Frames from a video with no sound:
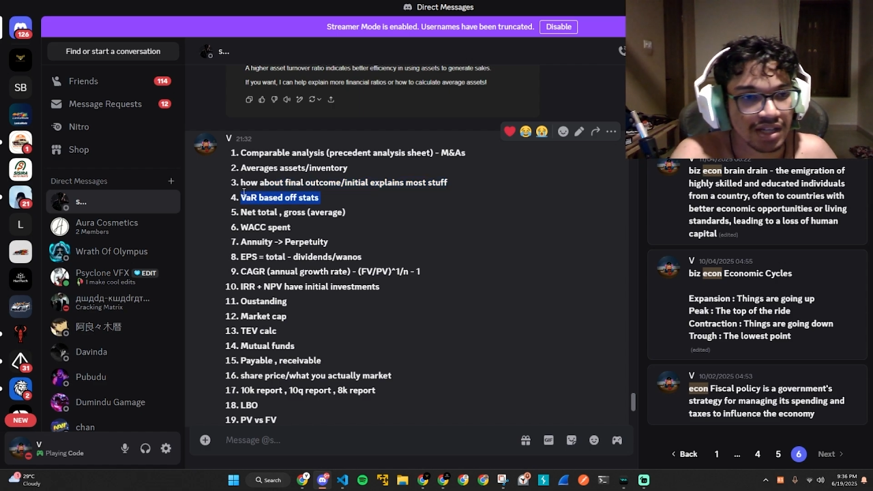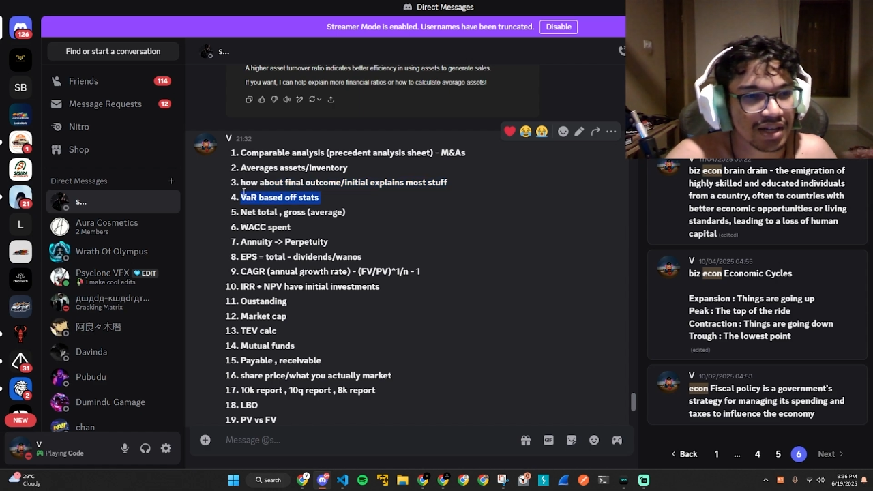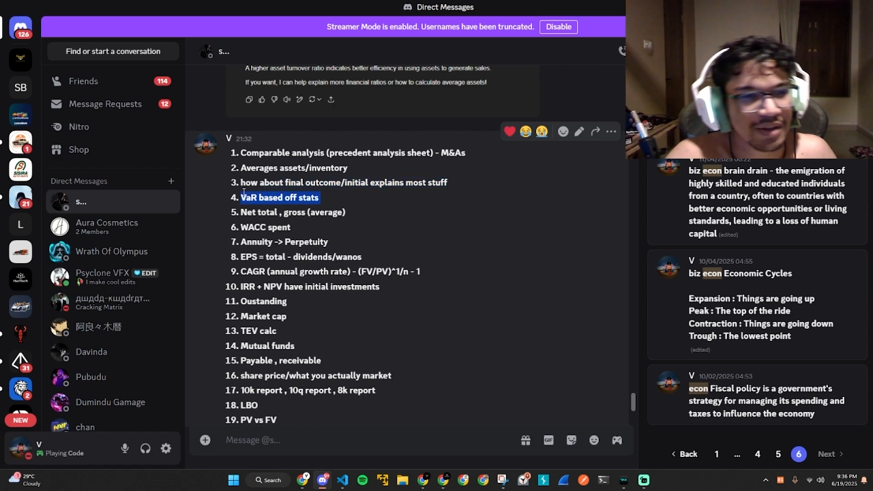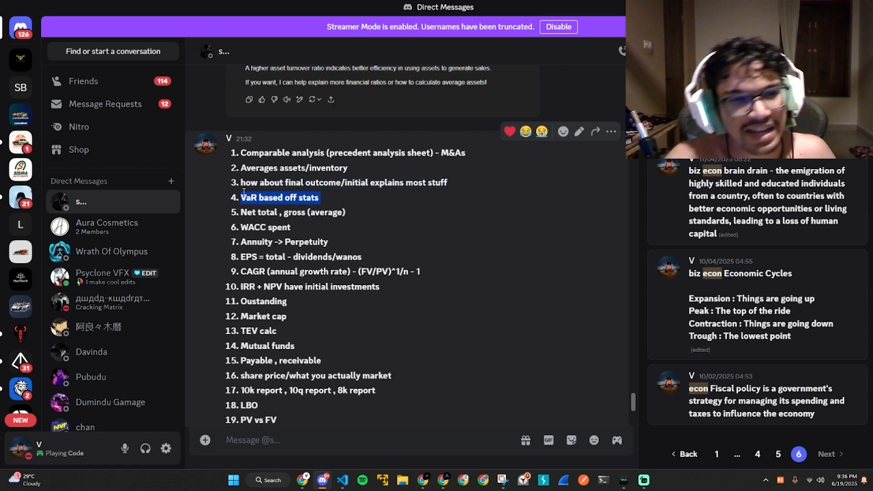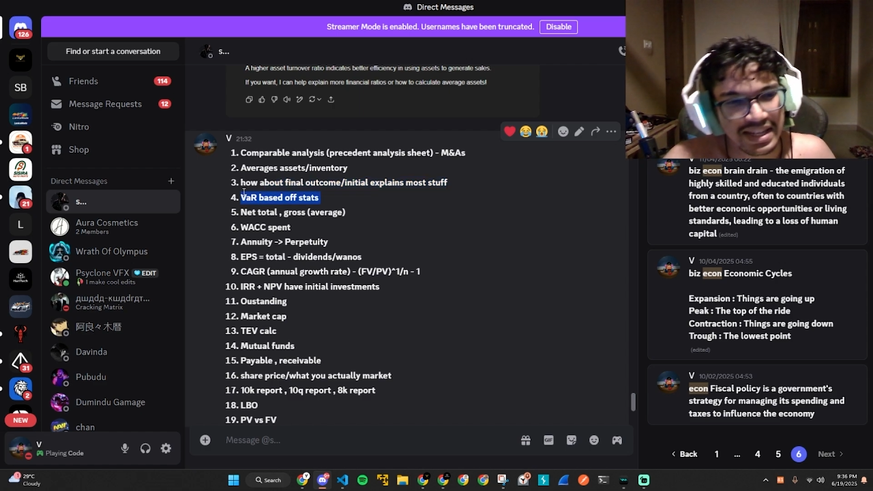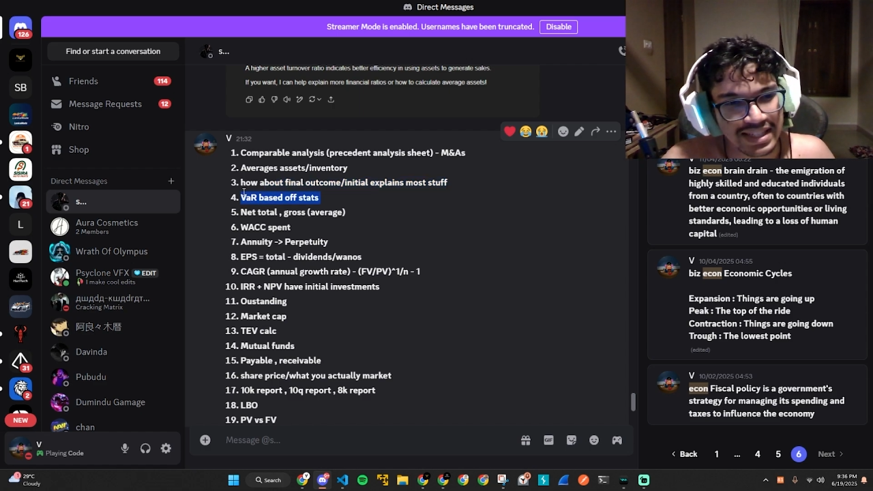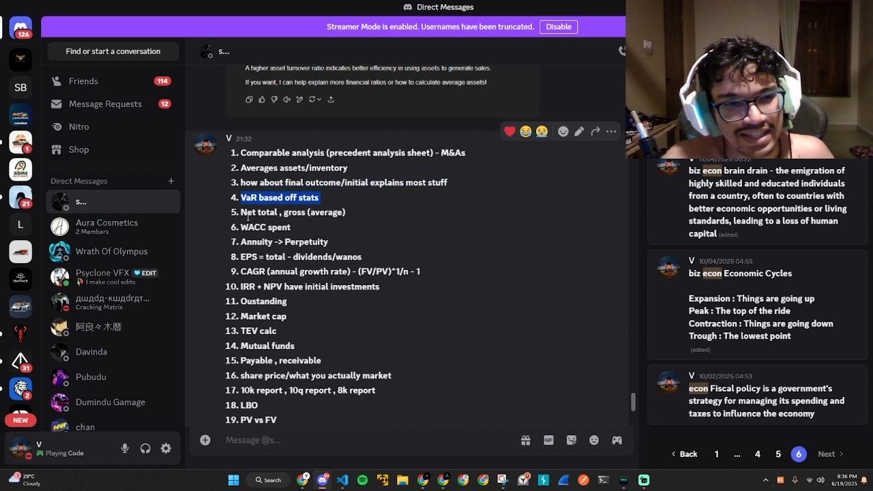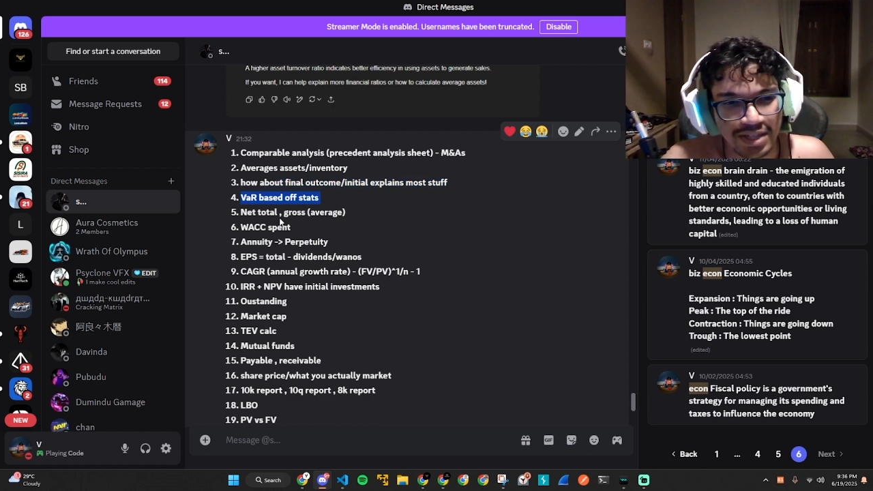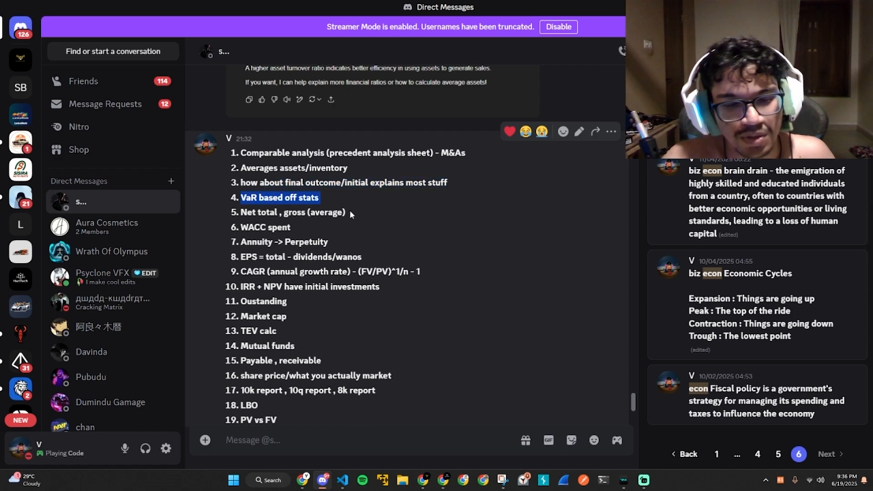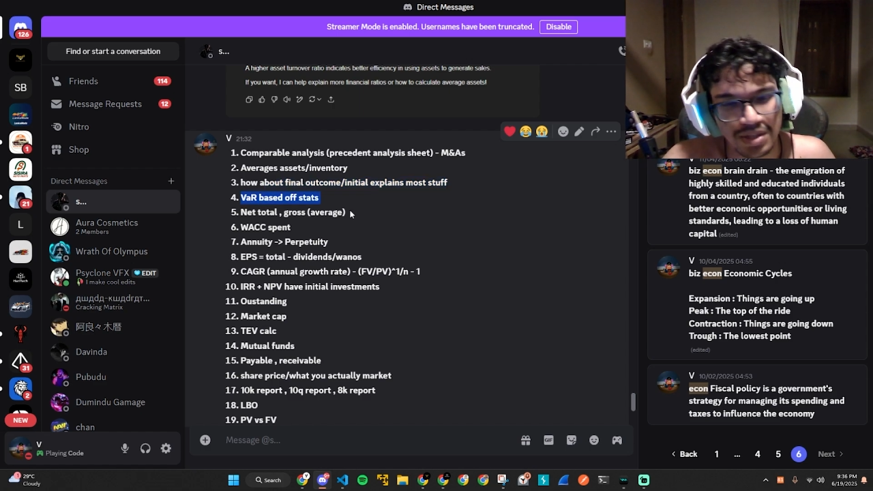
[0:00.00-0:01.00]
Now net
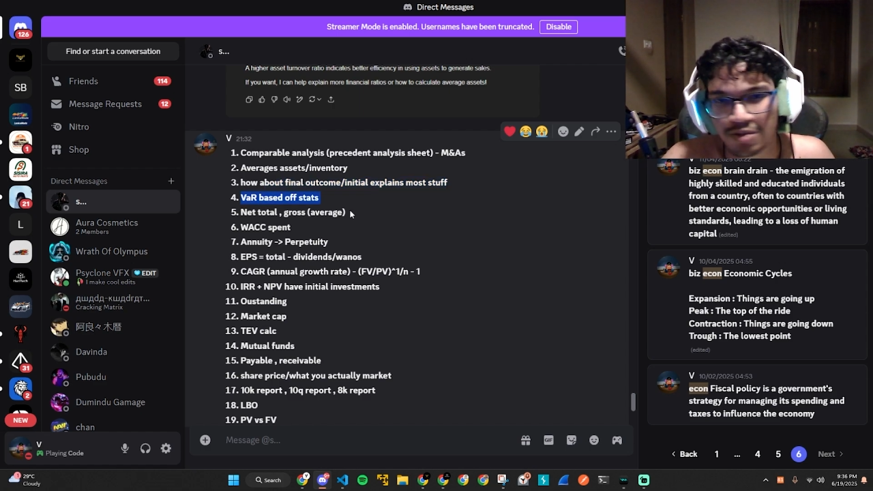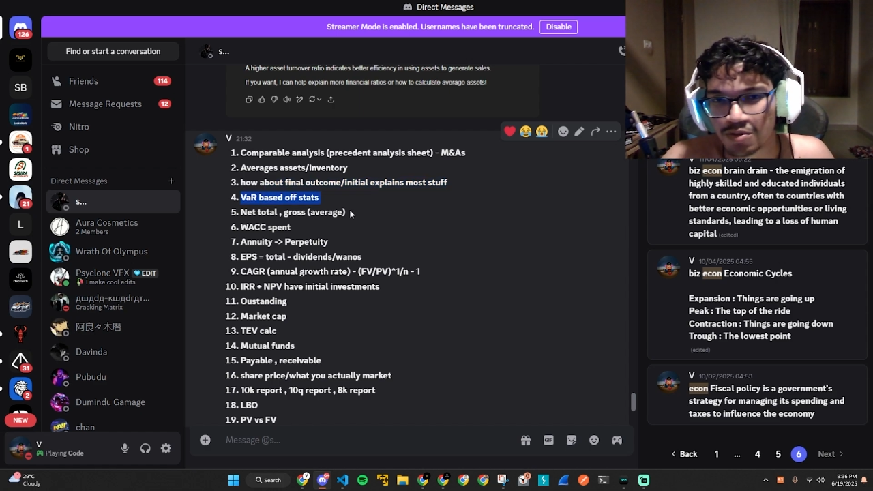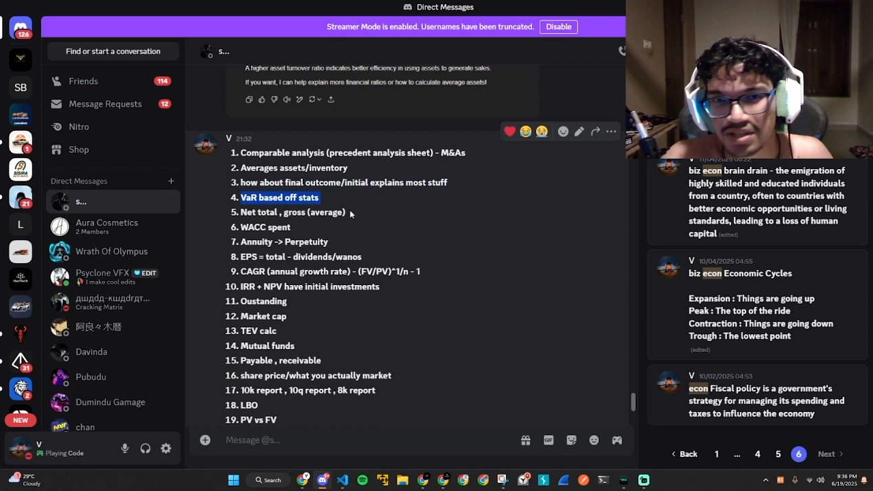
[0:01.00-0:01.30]
total gross